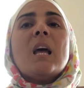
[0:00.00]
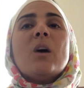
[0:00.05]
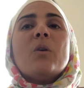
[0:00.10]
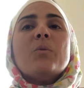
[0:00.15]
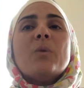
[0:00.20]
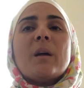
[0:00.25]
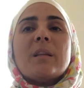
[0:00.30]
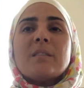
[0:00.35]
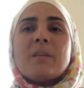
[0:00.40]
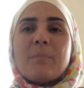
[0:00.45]

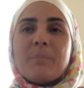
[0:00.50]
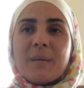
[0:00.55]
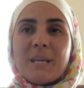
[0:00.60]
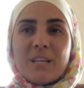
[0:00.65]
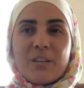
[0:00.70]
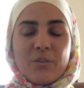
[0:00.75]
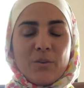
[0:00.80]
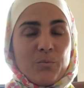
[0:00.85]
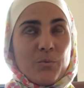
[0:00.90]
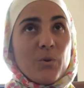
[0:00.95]
who end up
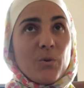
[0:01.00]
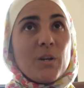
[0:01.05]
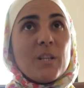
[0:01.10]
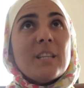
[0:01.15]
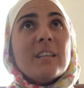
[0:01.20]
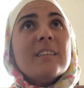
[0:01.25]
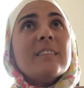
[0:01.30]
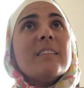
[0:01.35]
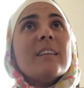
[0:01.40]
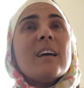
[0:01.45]
being
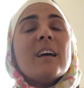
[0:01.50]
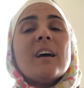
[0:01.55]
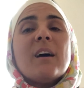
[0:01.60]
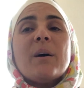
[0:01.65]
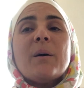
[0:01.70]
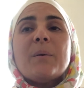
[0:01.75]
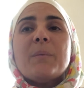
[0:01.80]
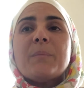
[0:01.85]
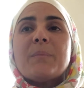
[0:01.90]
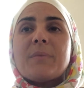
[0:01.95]
rewarded
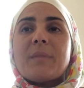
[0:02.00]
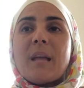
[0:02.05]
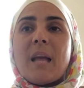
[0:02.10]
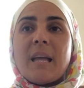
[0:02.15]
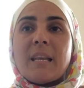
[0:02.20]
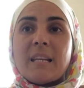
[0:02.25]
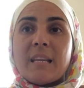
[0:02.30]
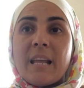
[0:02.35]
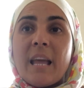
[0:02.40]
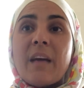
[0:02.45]

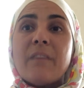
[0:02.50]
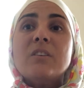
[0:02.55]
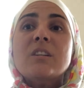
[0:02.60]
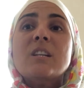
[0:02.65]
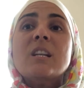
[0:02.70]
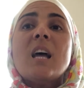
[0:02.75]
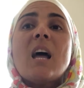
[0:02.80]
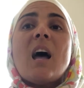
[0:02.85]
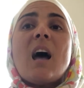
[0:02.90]
and in heaven,